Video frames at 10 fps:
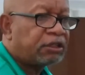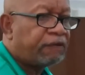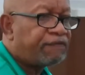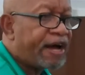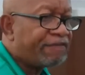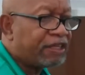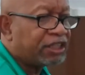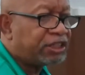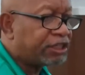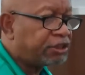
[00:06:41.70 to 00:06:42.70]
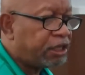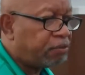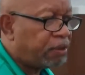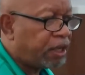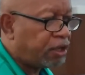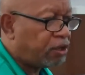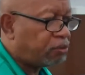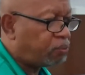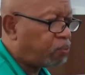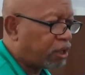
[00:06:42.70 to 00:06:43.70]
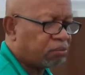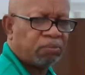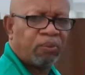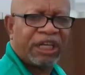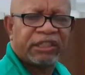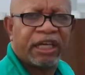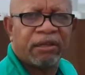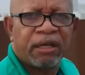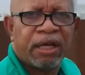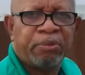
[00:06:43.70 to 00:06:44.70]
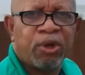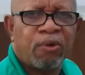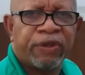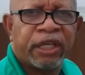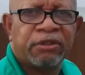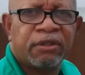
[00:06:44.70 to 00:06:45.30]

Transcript: 5 into 60 is what? What is that? I'm too old for this.